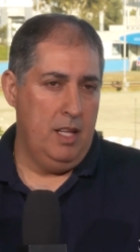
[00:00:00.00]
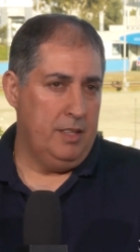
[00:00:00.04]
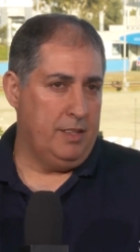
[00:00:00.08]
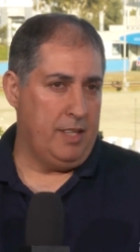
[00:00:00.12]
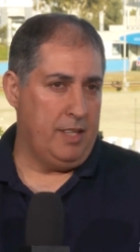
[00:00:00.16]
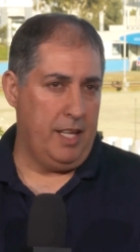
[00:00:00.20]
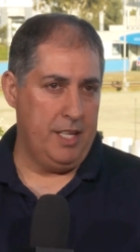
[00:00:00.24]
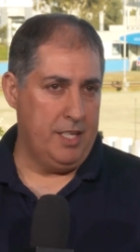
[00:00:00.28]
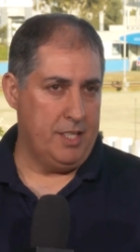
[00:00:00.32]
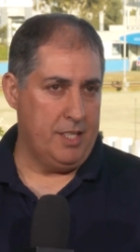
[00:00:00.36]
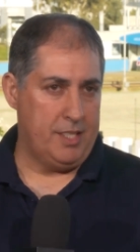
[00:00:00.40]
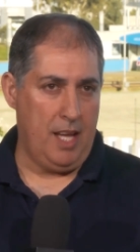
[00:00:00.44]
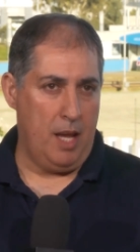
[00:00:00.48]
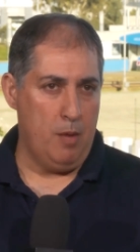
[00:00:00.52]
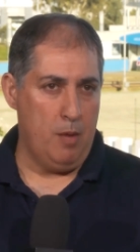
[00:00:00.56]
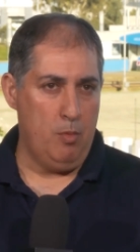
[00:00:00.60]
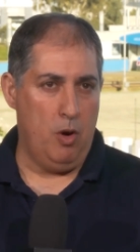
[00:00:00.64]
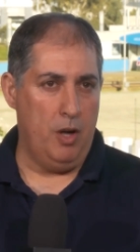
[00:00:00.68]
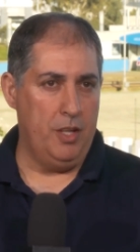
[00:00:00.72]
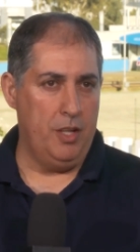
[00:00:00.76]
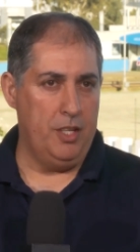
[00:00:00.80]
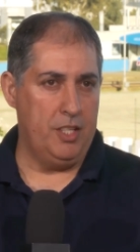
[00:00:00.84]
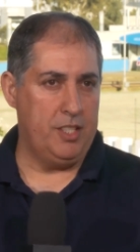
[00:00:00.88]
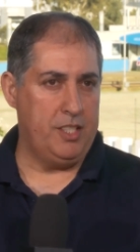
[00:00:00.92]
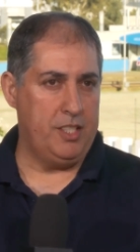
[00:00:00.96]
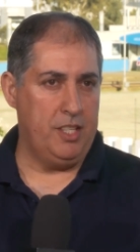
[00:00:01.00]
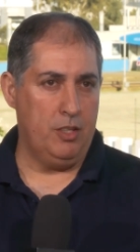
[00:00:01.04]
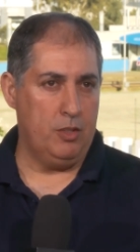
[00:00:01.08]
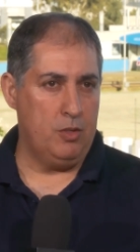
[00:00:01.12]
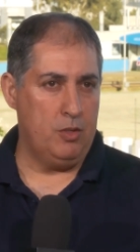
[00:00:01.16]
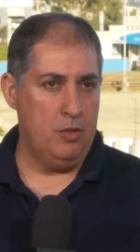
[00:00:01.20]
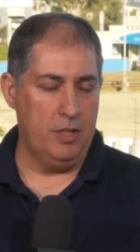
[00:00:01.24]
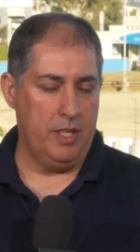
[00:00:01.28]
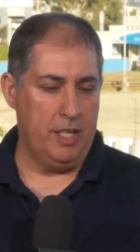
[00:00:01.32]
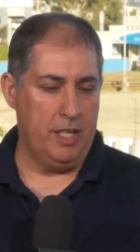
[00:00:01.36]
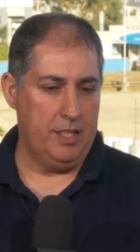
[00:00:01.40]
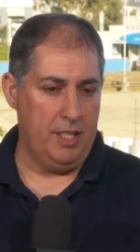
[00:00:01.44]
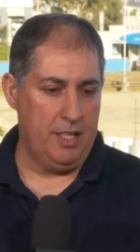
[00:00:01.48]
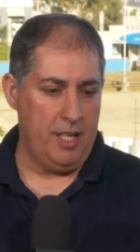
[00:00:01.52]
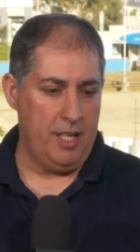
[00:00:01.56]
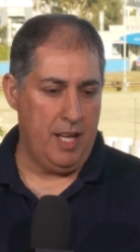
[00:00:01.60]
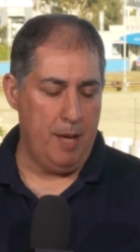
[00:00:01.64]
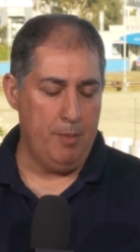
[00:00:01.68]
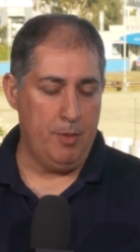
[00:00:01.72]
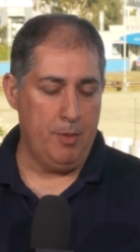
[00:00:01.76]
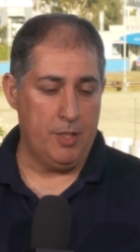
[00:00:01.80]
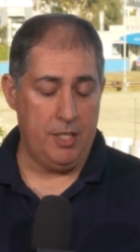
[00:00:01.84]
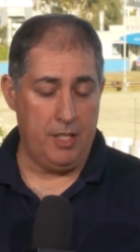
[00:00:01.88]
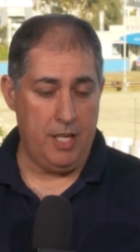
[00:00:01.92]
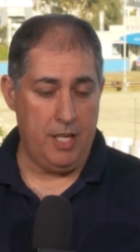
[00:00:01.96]
They didn't say why. They said I couldn't get the
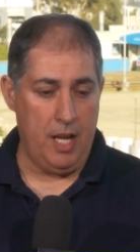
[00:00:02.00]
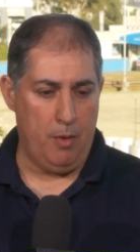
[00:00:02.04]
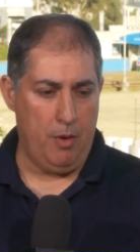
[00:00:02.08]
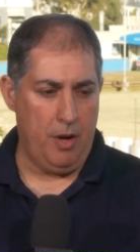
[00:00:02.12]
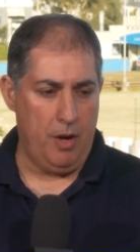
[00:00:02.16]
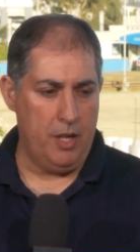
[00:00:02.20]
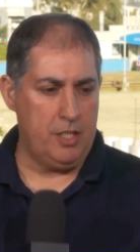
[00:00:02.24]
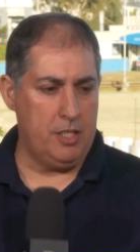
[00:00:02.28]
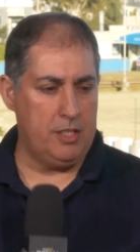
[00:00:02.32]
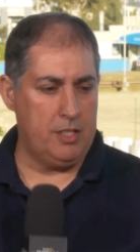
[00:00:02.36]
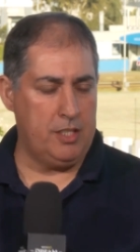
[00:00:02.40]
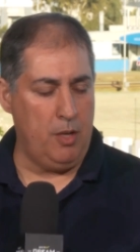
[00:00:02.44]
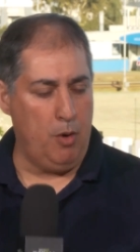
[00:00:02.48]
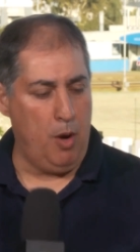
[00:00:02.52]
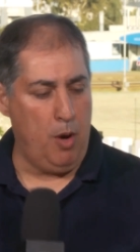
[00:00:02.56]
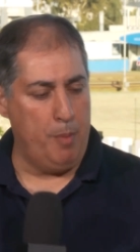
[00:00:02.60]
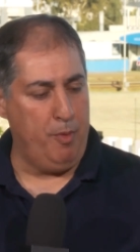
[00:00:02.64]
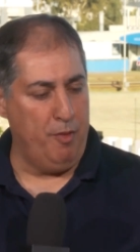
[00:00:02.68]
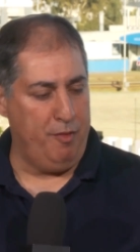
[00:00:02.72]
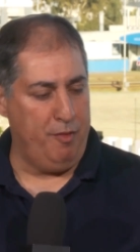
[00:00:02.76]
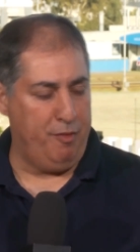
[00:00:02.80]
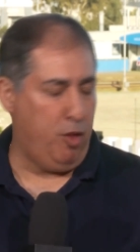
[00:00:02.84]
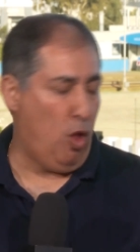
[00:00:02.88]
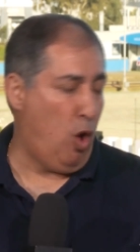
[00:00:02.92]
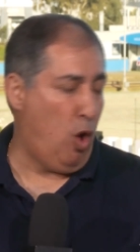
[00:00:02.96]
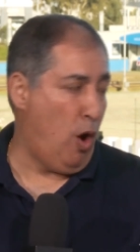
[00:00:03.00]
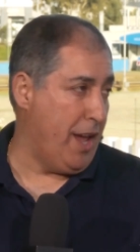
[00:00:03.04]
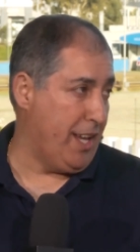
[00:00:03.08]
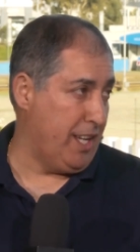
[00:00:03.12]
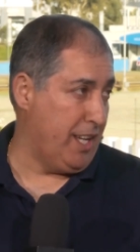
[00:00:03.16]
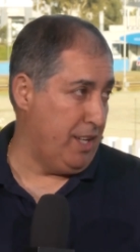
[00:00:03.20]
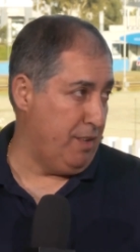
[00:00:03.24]
name. I said, no worries. So I put flying in